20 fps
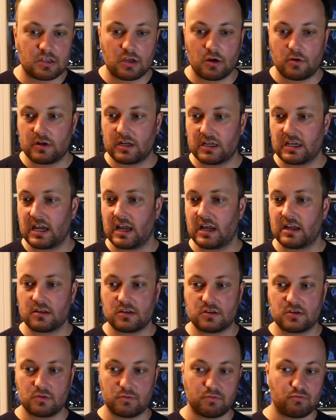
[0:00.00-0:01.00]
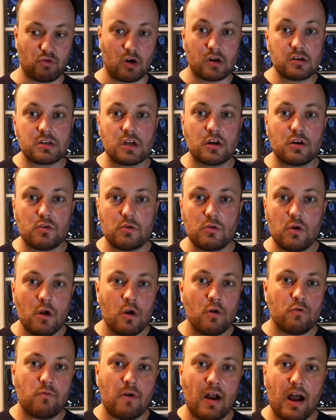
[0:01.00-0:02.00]
going and getting some Ronto
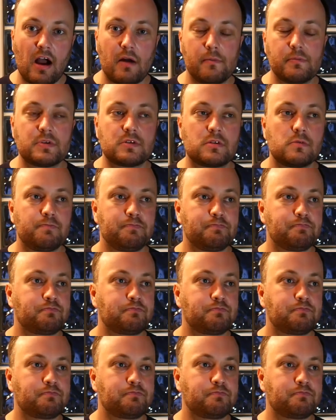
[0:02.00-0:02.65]
wraps,